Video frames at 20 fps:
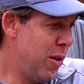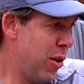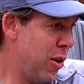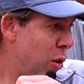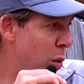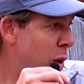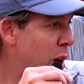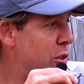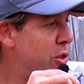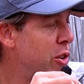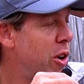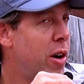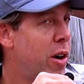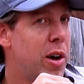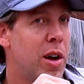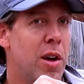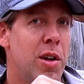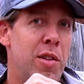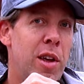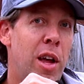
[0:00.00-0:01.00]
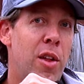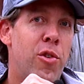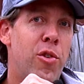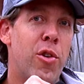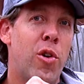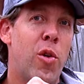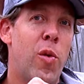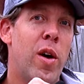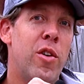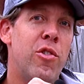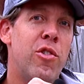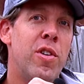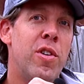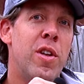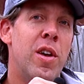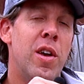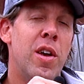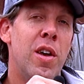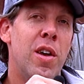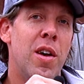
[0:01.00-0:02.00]
good question, Arik. To answer your
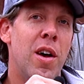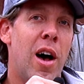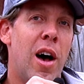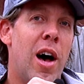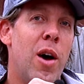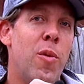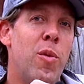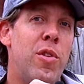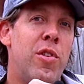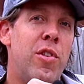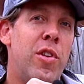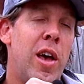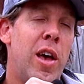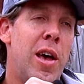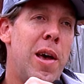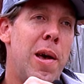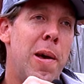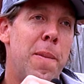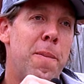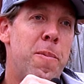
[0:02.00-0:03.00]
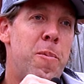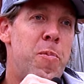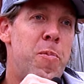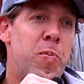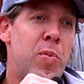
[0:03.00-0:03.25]
question, I would say